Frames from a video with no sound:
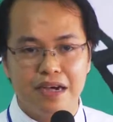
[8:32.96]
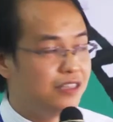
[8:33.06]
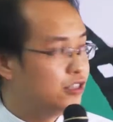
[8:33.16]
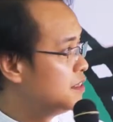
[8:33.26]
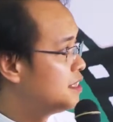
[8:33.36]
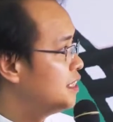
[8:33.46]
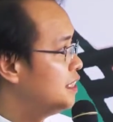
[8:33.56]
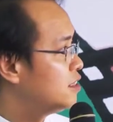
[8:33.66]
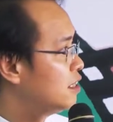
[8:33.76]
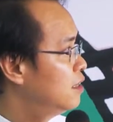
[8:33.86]
by
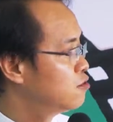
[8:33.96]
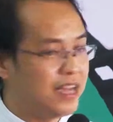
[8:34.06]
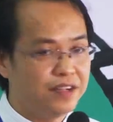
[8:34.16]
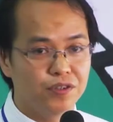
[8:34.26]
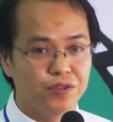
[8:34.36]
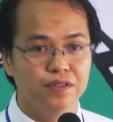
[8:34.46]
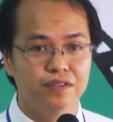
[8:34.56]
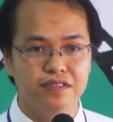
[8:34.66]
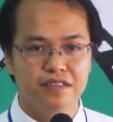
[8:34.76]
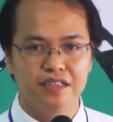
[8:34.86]
University of Trento
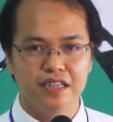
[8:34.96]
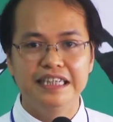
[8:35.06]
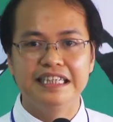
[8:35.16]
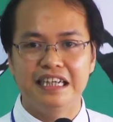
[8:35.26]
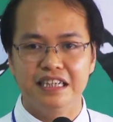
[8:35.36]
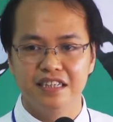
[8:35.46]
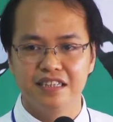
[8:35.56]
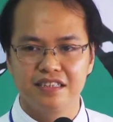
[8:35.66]
in Italy.